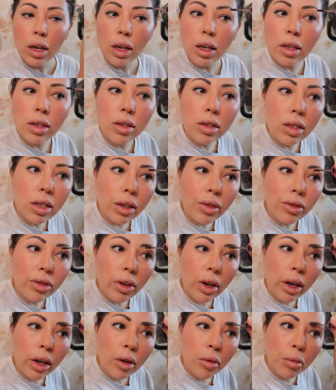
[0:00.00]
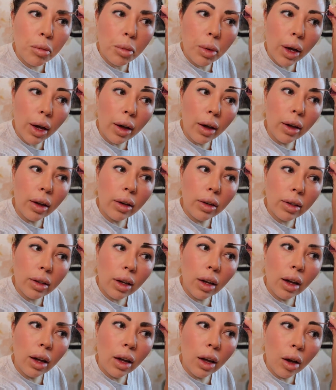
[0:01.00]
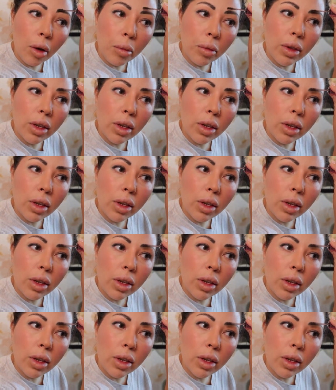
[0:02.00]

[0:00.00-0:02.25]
is different, but um,